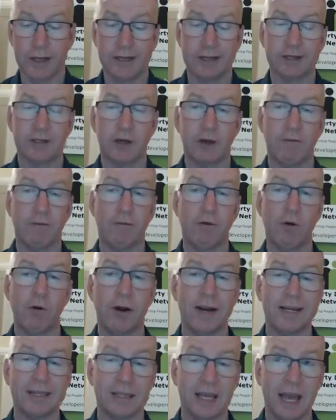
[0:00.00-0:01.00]
So for
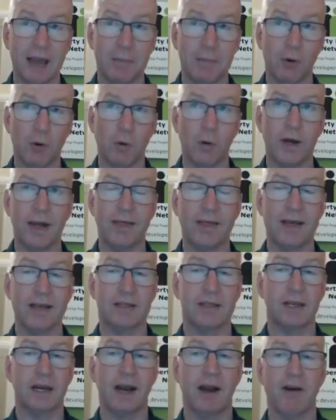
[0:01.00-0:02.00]
example, in that
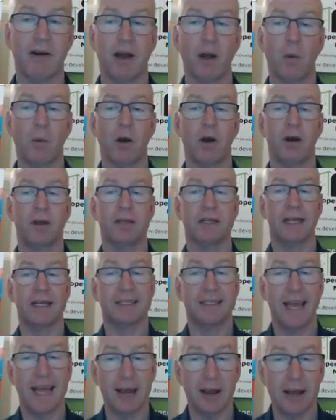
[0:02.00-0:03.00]
scenario where I said
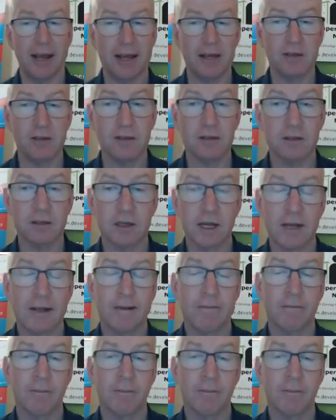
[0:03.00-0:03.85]
townhouses,